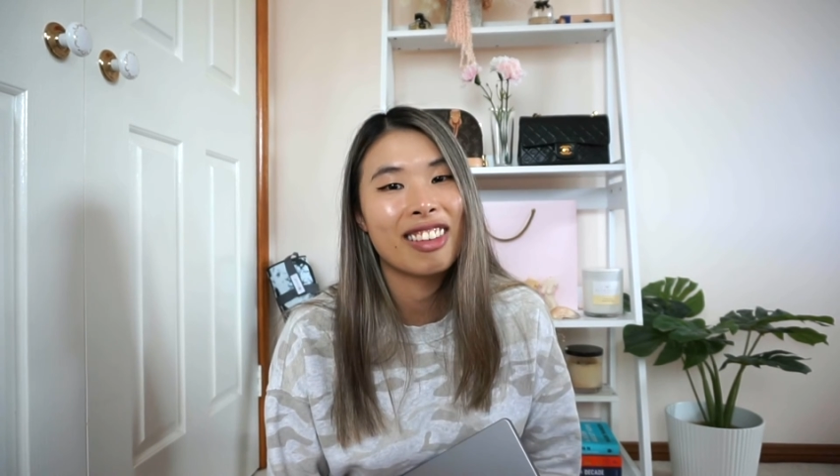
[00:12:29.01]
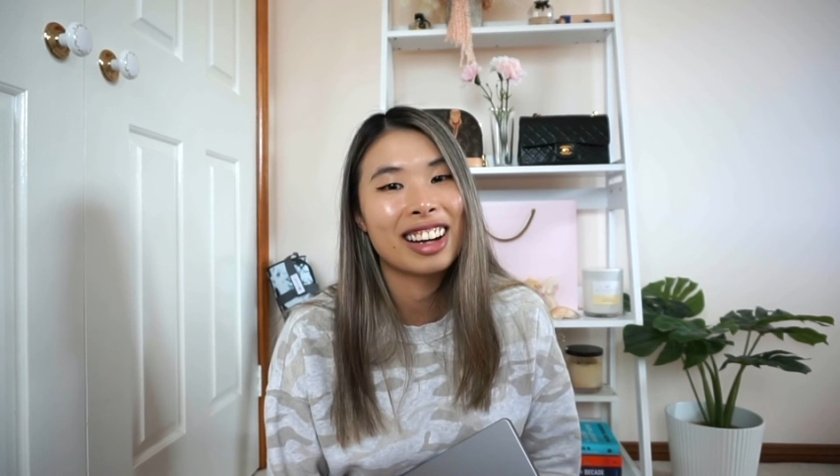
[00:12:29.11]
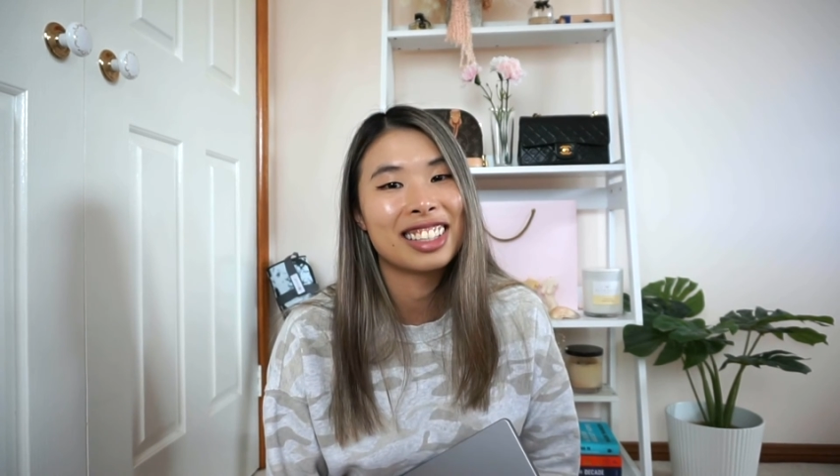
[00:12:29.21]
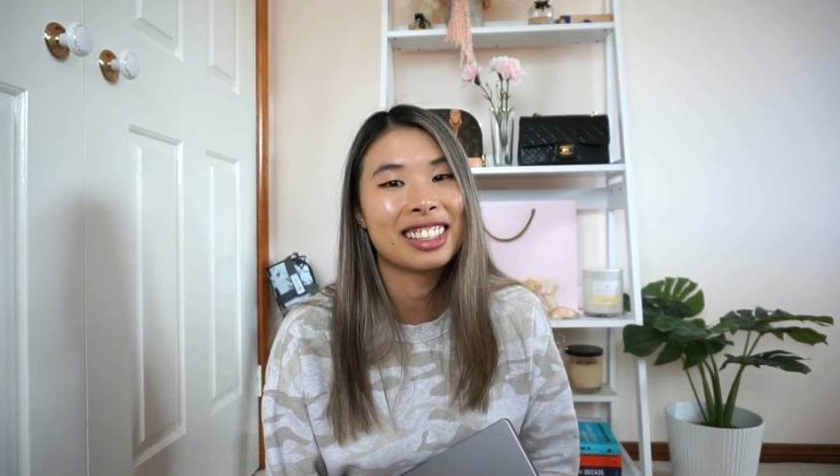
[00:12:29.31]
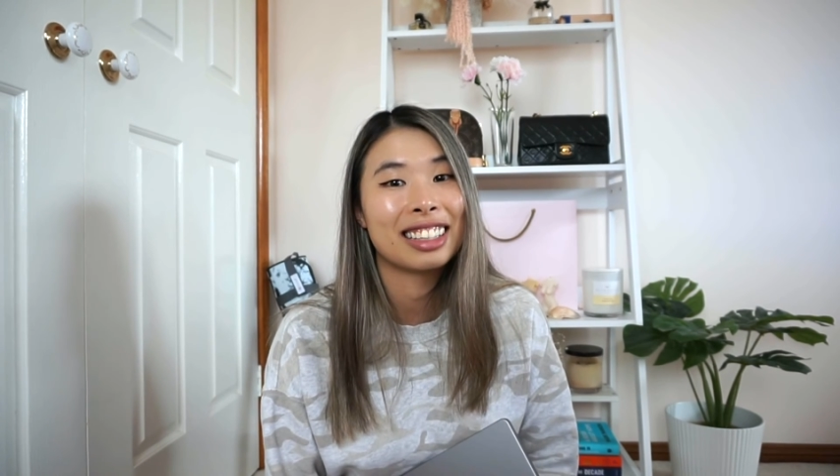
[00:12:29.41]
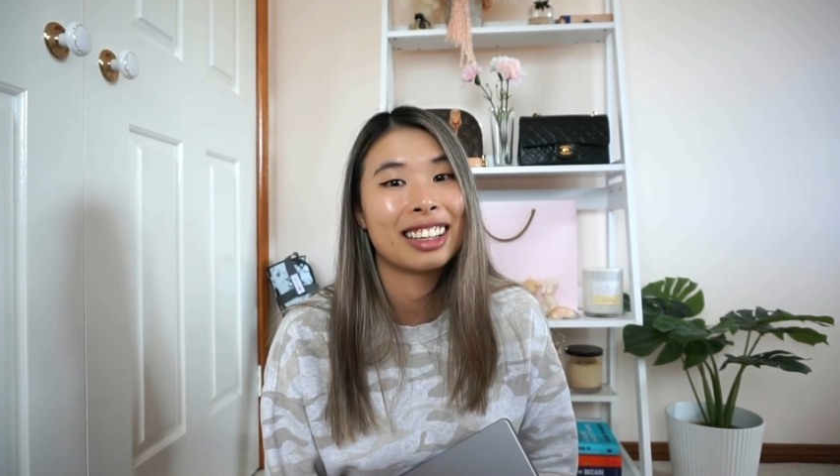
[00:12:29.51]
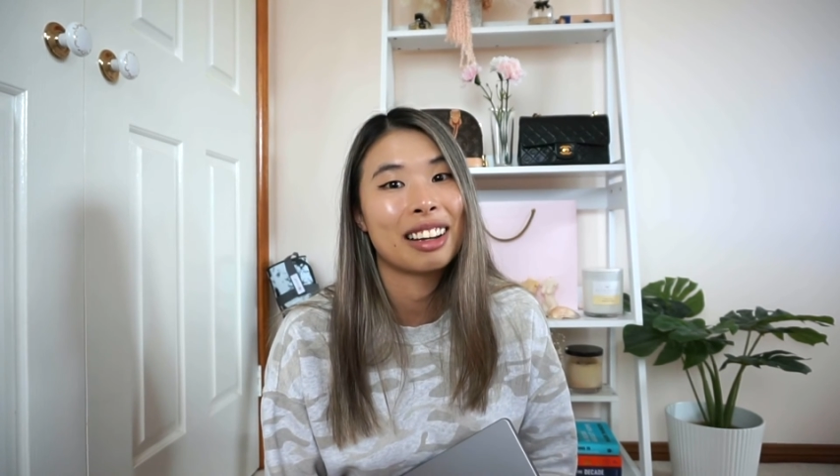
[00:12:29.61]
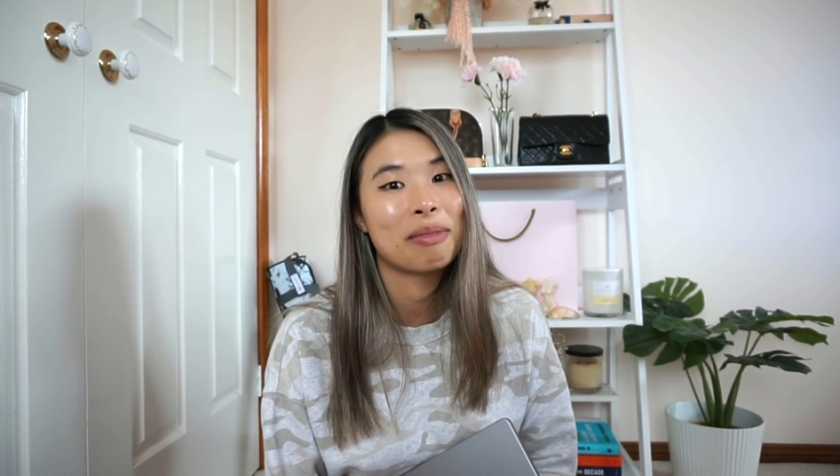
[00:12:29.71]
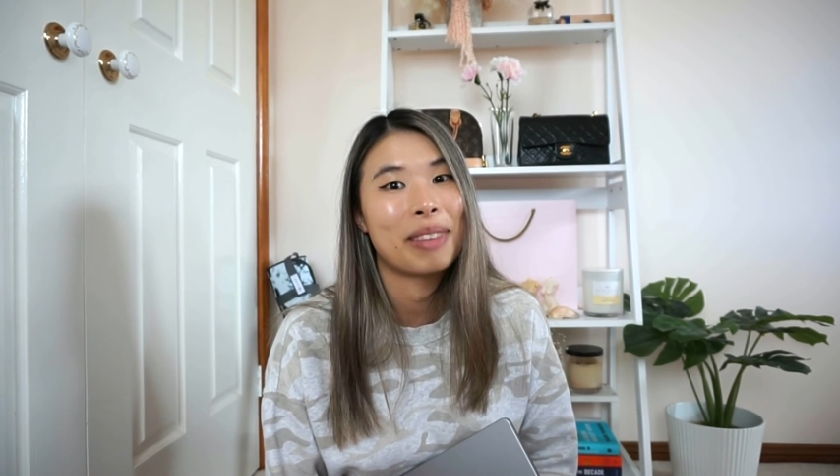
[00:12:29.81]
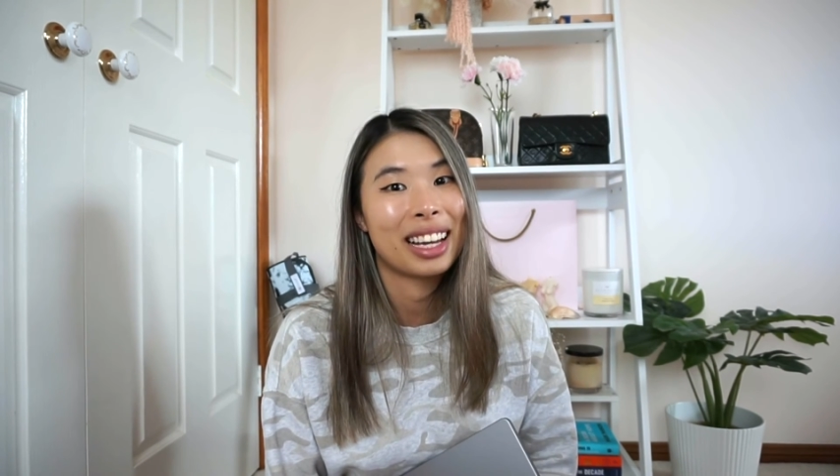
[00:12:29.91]
I just need like
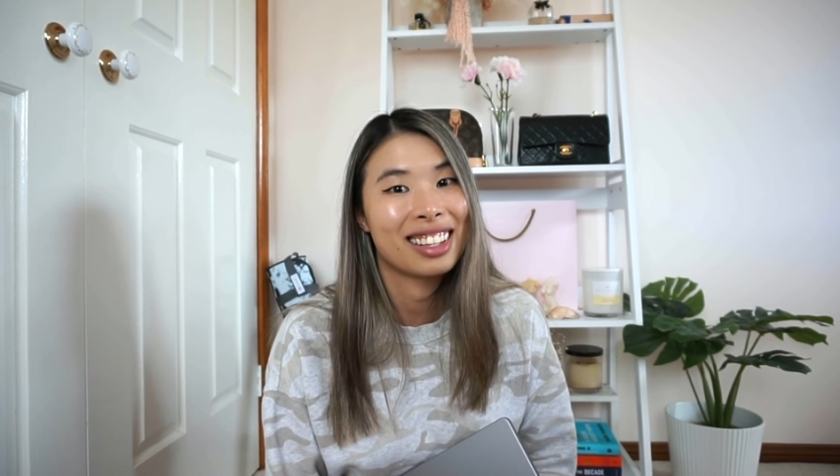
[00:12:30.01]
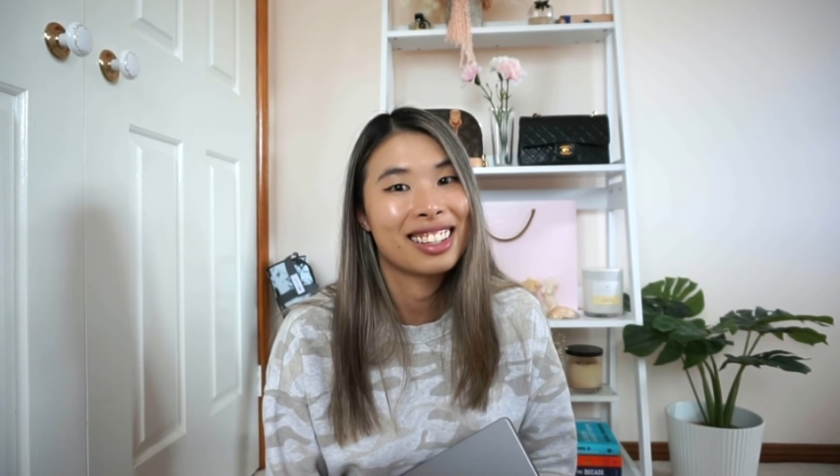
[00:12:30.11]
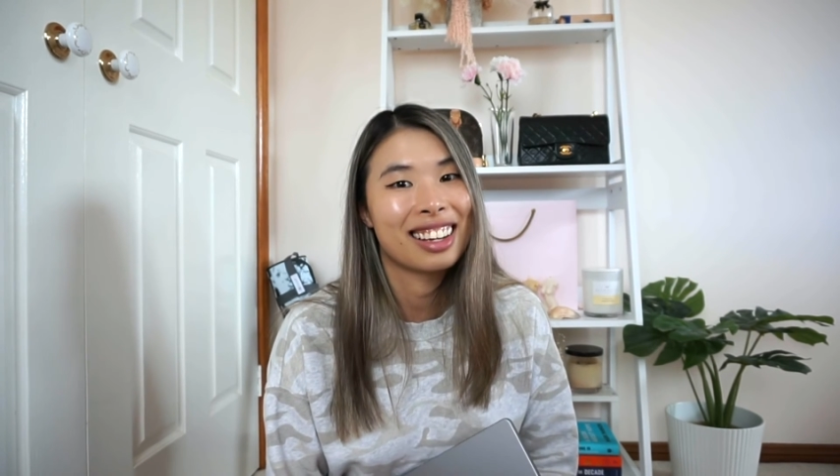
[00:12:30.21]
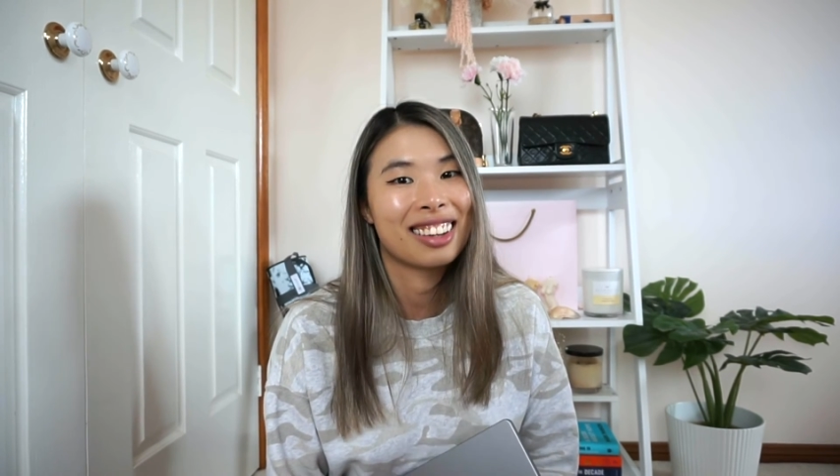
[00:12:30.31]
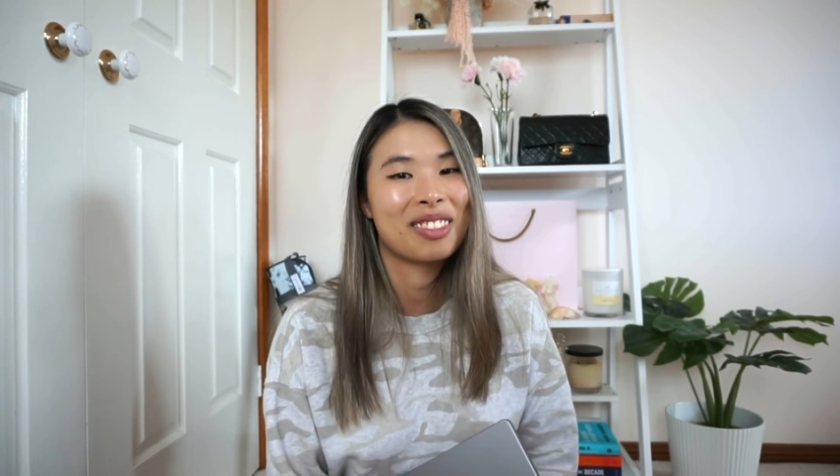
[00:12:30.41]
basic